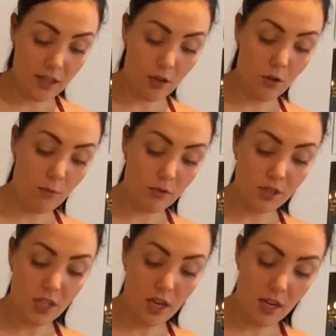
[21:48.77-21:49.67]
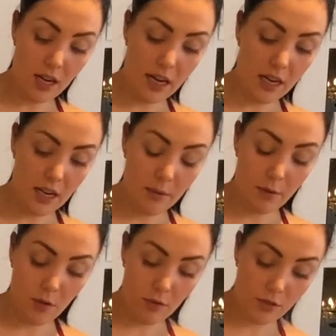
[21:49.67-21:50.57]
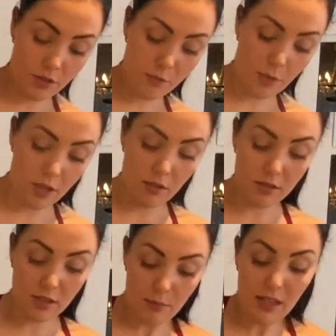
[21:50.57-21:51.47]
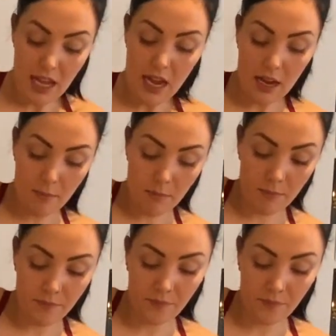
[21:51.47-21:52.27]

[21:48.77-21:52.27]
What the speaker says: almost done, and I'm going to sprinkle some lime.